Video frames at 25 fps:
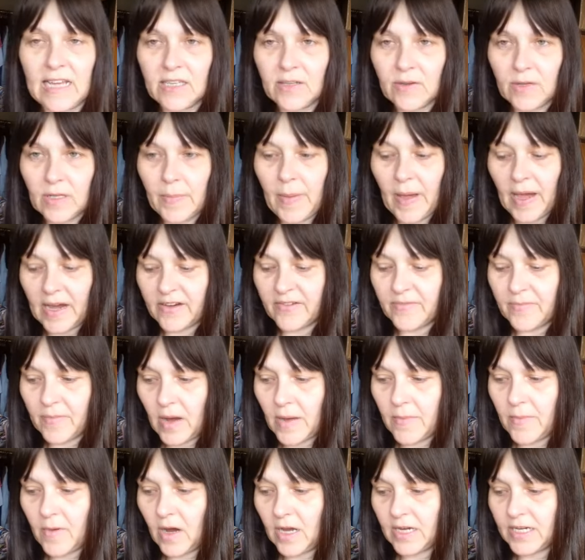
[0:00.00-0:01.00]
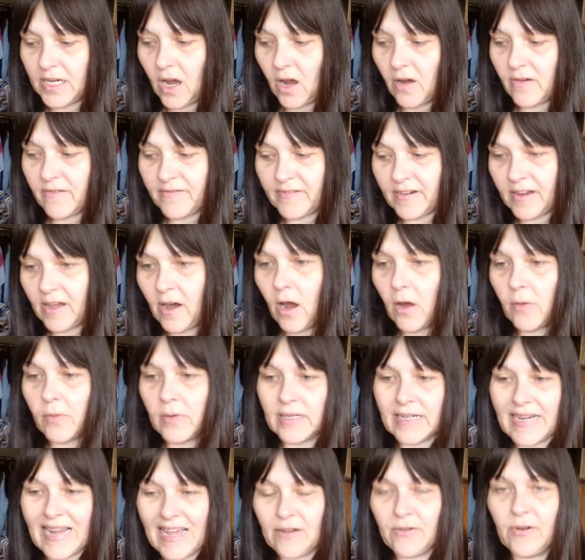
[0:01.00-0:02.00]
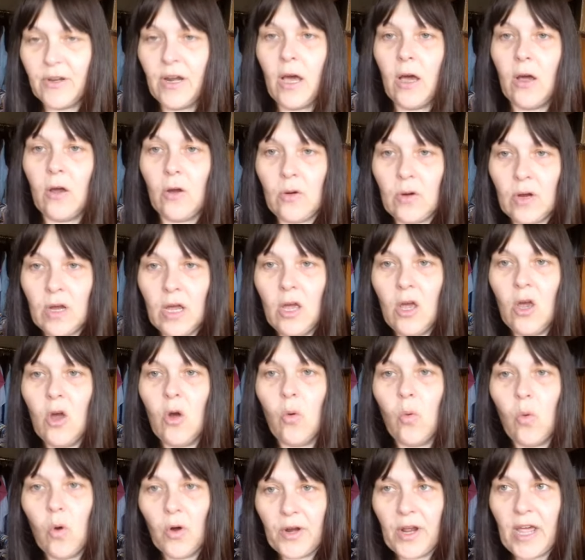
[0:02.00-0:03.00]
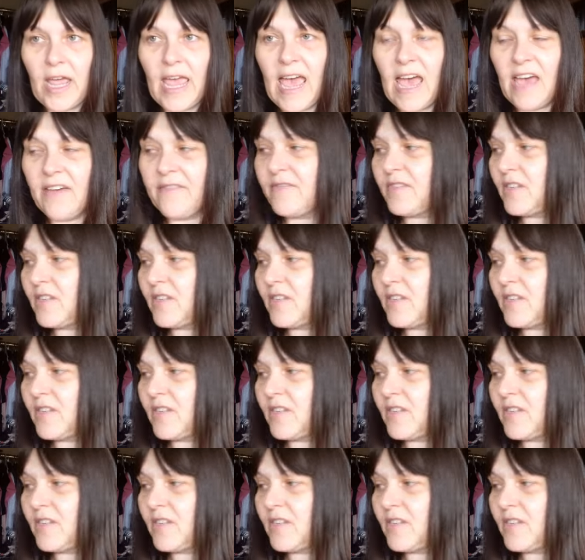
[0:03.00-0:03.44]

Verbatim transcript: So in the back of my mind, hopefully I will now know what I have